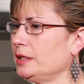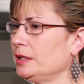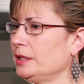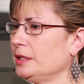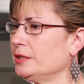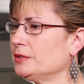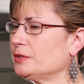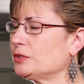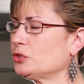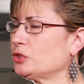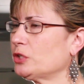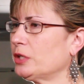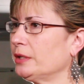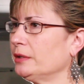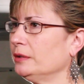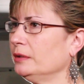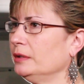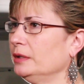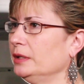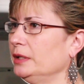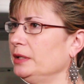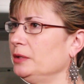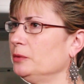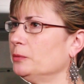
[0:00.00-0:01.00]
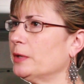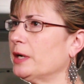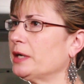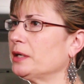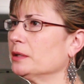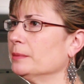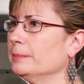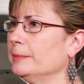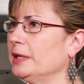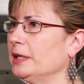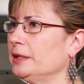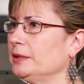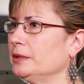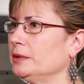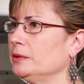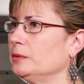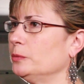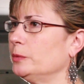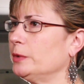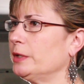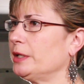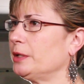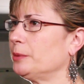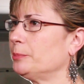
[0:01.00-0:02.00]
is generally recommended
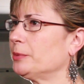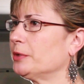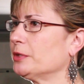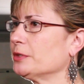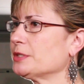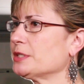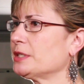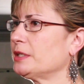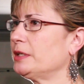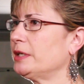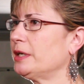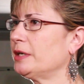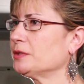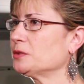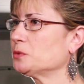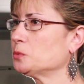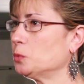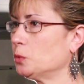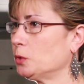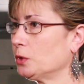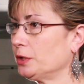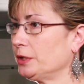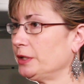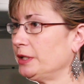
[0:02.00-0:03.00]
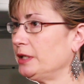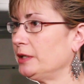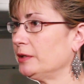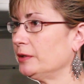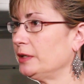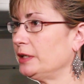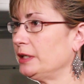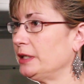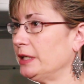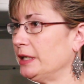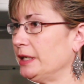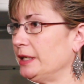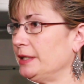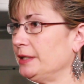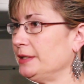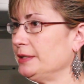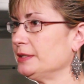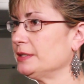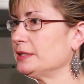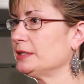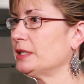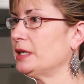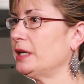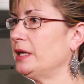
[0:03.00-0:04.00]
when a person has worn hearing
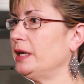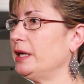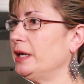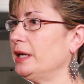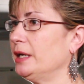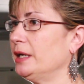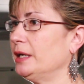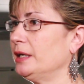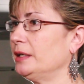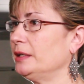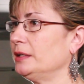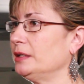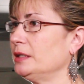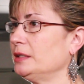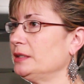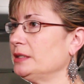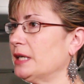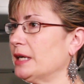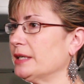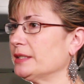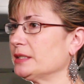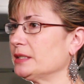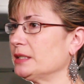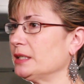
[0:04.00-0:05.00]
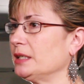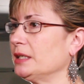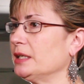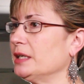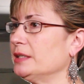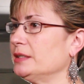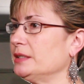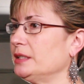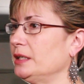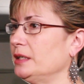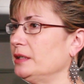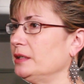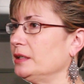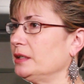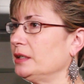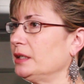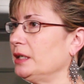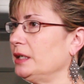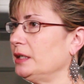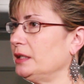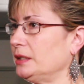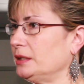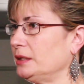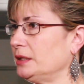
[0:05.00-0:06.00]
aids and testing has
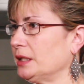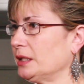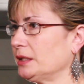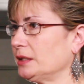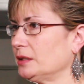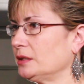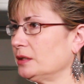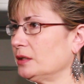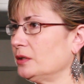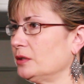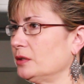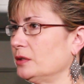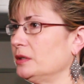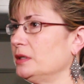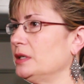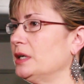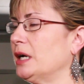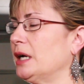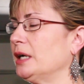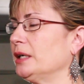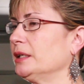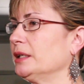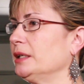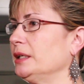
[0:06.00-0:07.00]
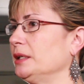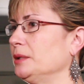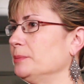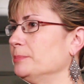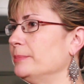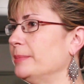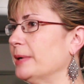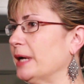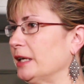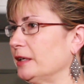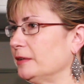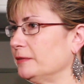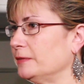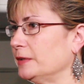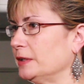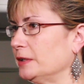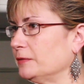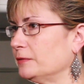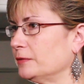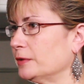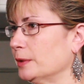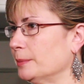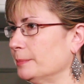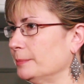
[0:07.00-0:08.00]
indicated that they're not getting
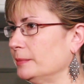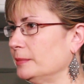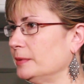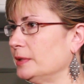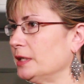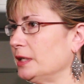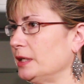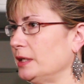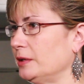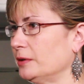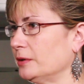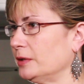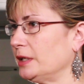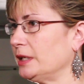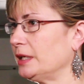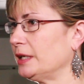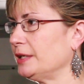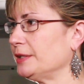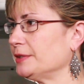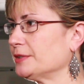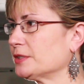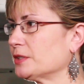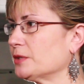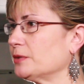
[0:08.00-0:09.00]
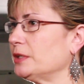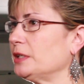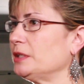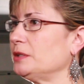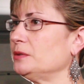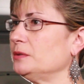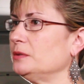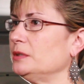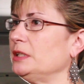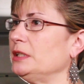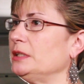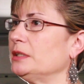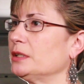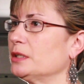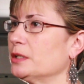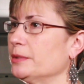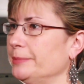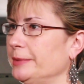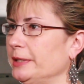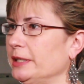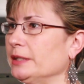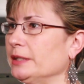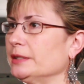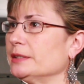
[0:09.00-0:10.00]
benefit from the hearing aids. So they do need to
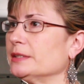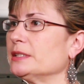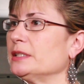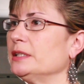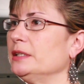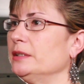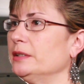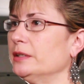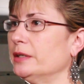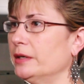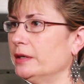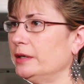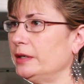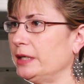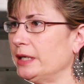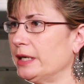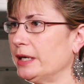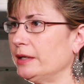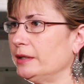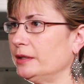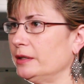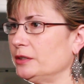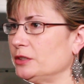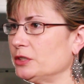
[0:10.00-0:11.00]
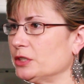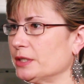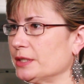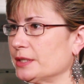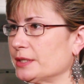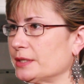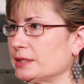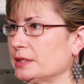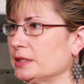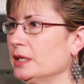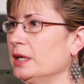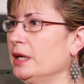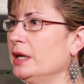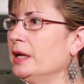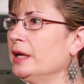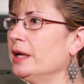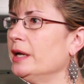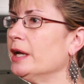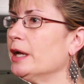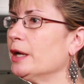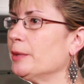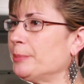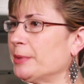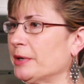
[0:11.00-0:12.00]
come in, see an audiologist
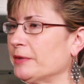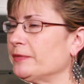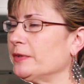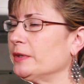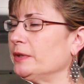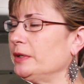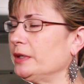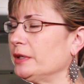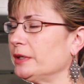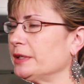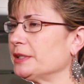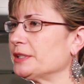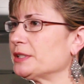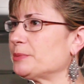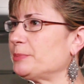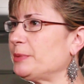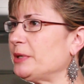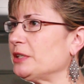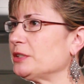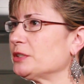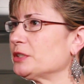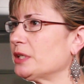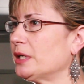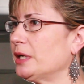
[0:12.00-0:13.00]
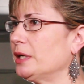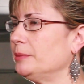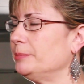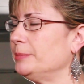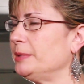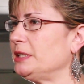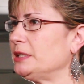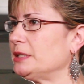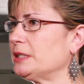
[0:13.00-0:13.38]
at Buffalo Hearing and Speech, and be